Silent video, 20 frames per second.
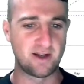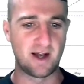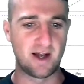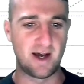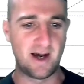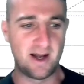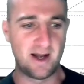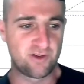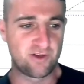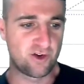
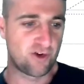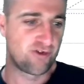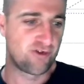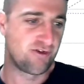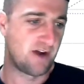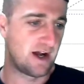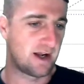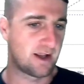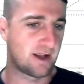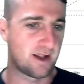hard to
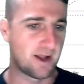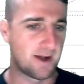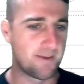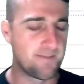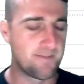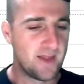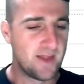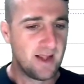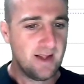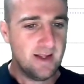crack.
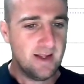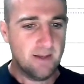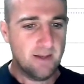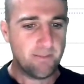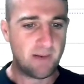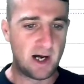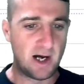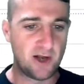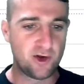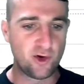Um,
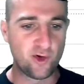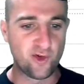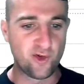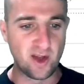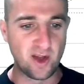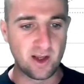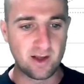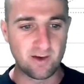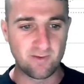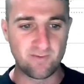but I do
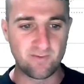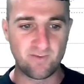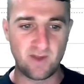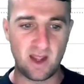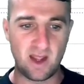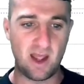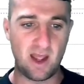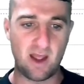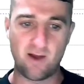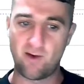think
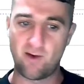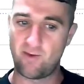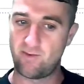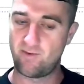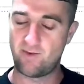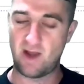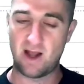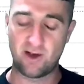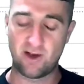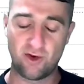
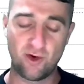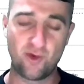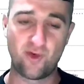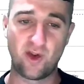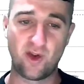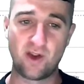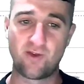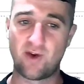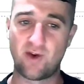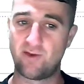I do
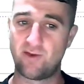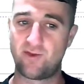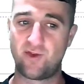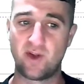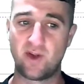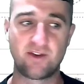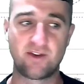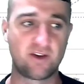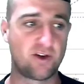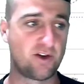think that
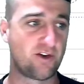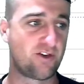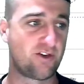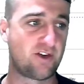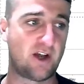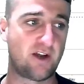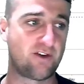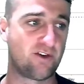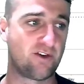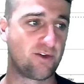things are going to
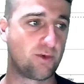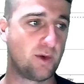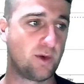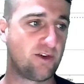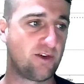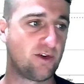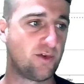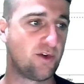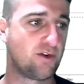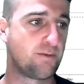start to
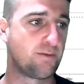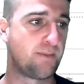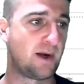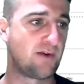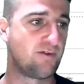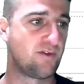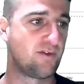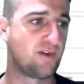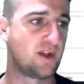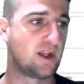switch. If we just
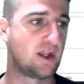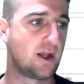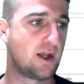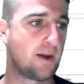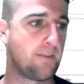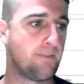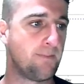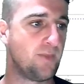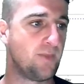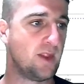bang the
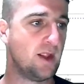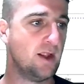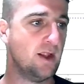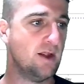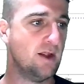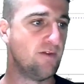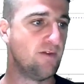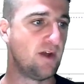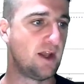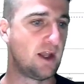um,
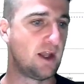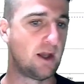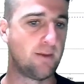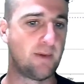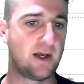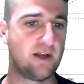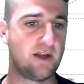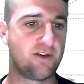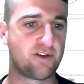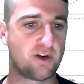the
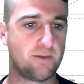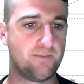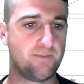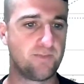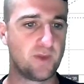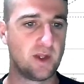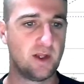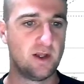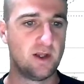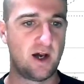EMAs on,
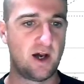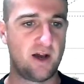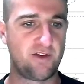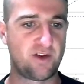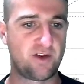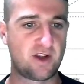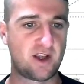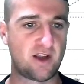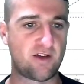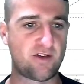as
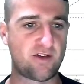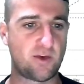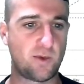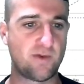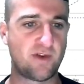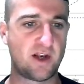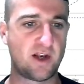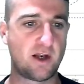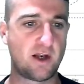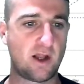you can see,
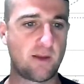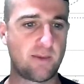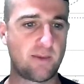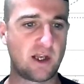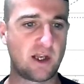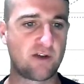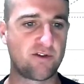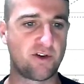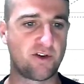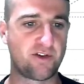we've had an
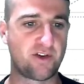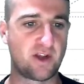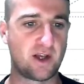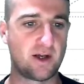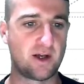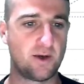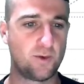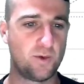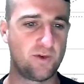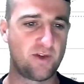EMA cross
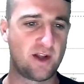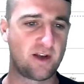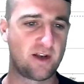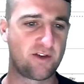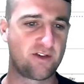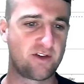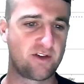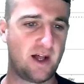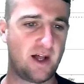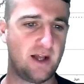here. We've had a
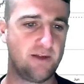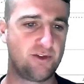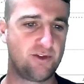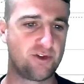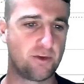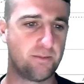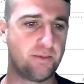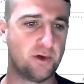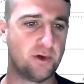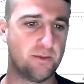slight
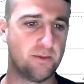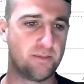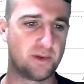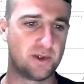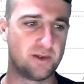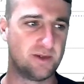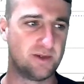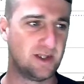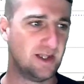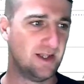jump up,
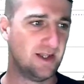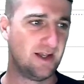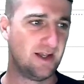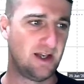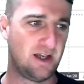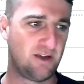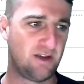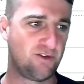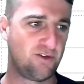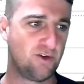but
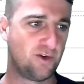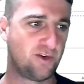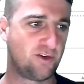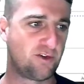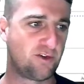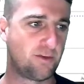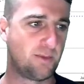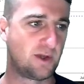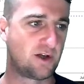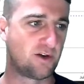it's
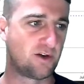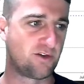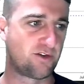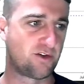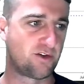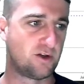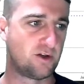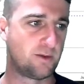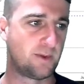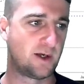nothing to be
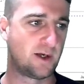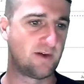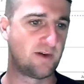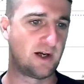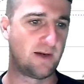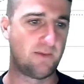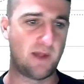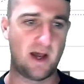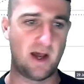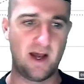concerned about
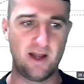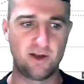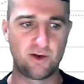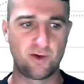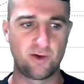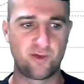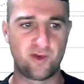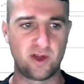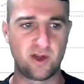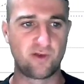that. I
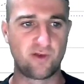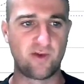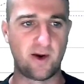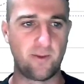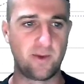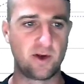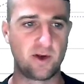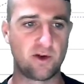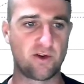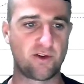do think
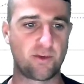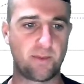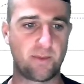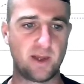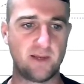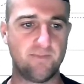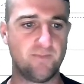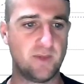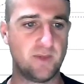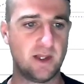that we're going to spin.